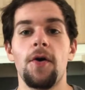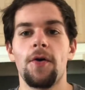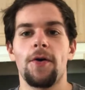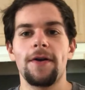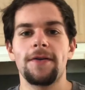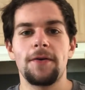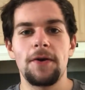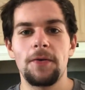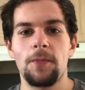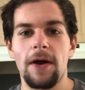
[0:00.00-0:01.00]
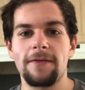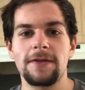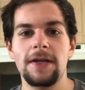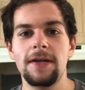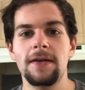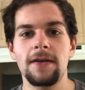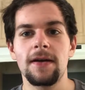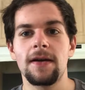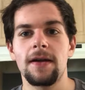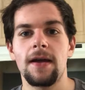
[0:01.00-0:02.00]
Alright, breakfast eaten,
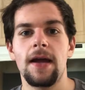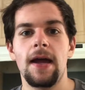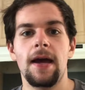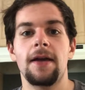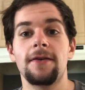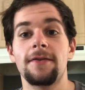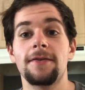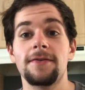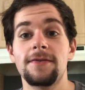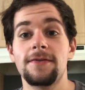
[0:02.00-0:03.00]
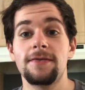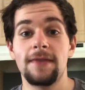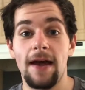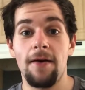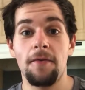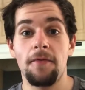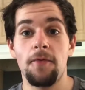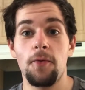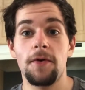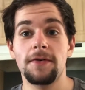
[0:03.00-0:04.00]
and now
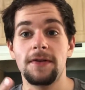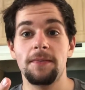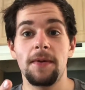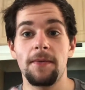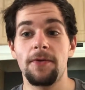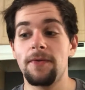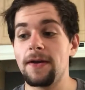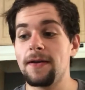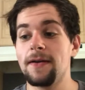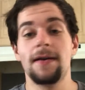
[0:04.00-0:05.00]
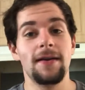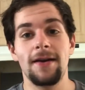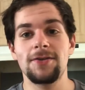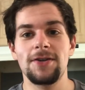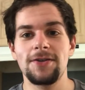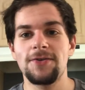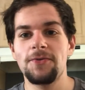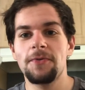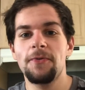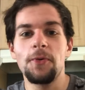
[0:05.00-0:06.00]
for tip number 3. actually has to do
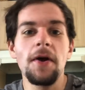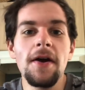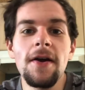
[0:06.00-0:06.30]
with food.